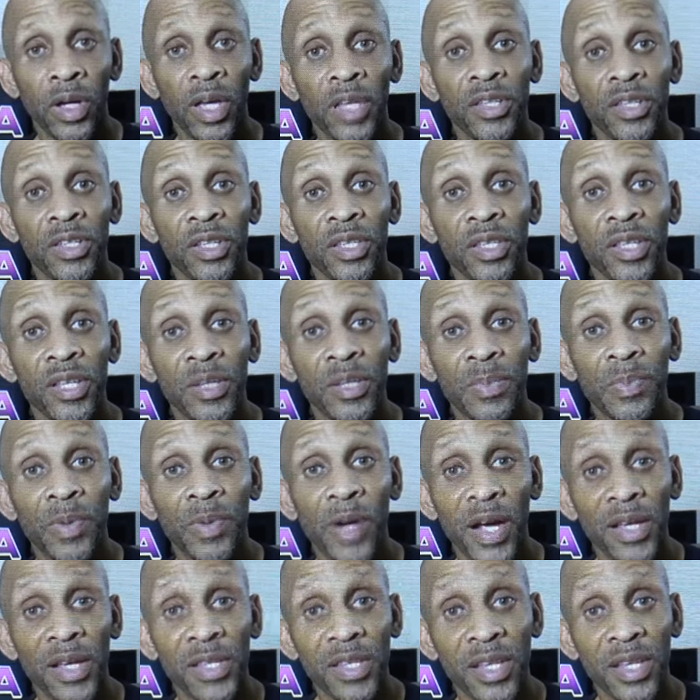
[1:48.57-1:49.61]
Okay, so
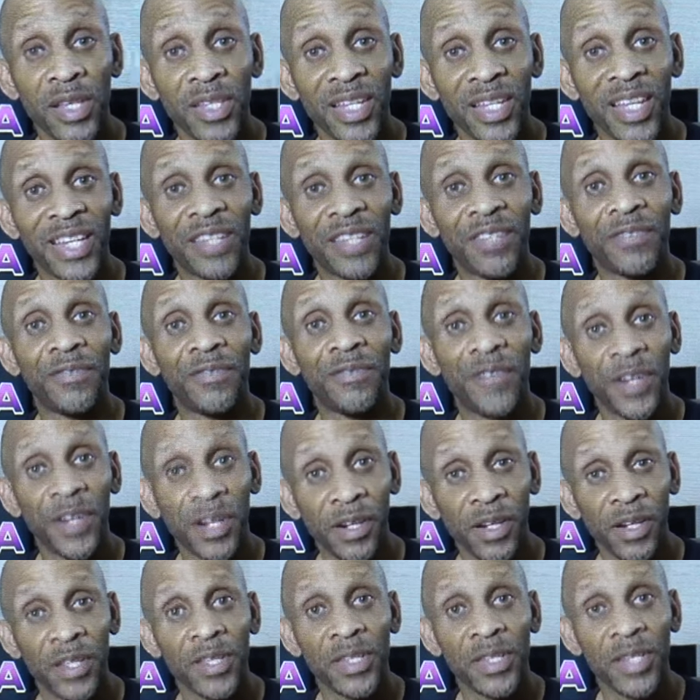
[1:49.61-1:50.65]
this process is
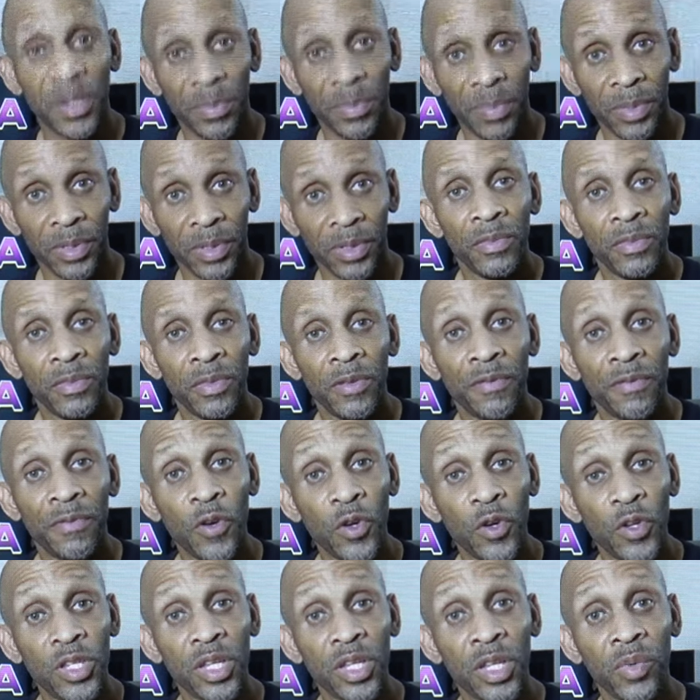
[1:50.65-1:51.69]
fairly simple.
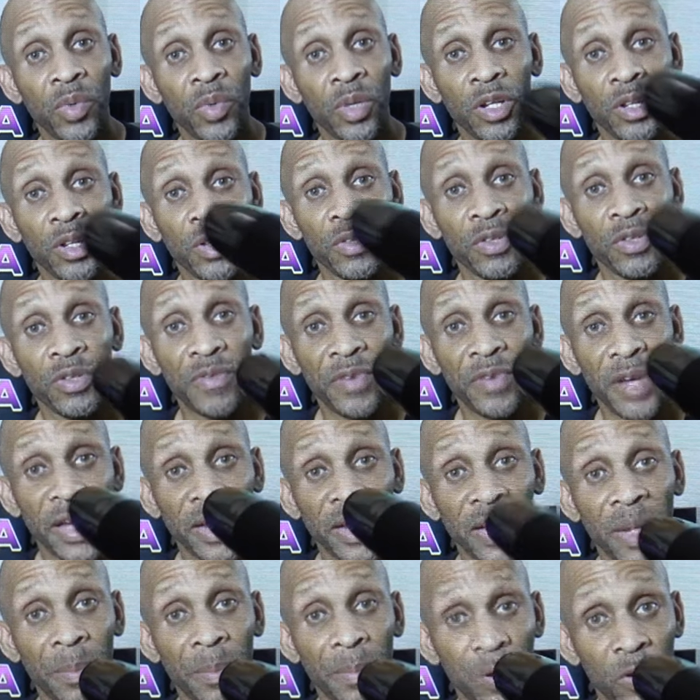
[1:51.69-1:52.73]
The first thing you want to do is
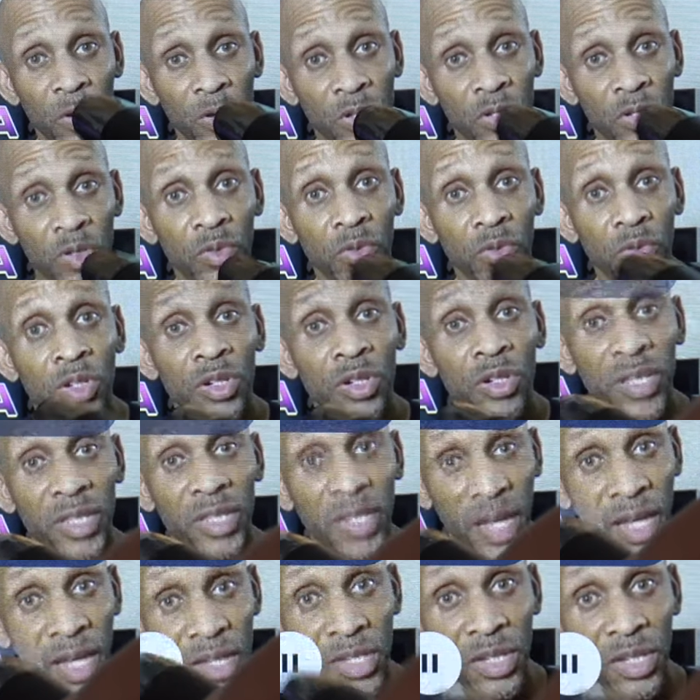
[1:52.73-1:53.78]
find that person who
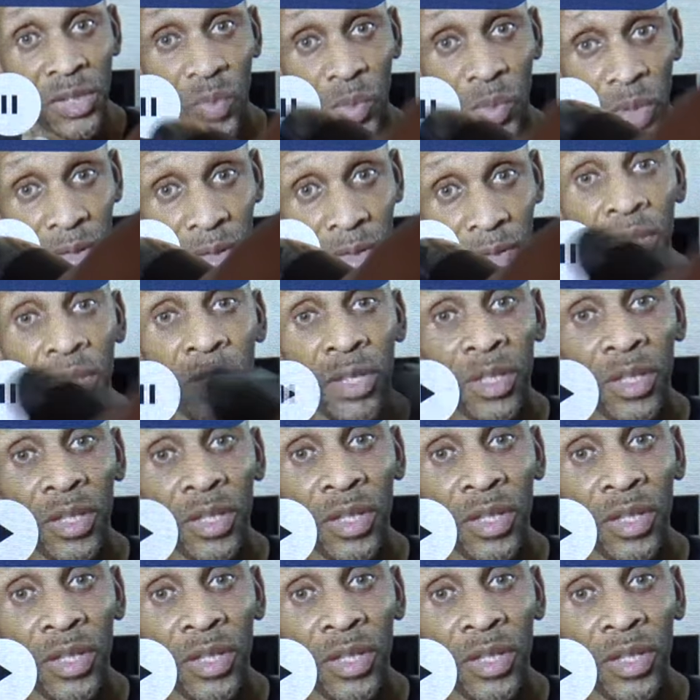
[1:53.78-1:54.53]
you're texting with.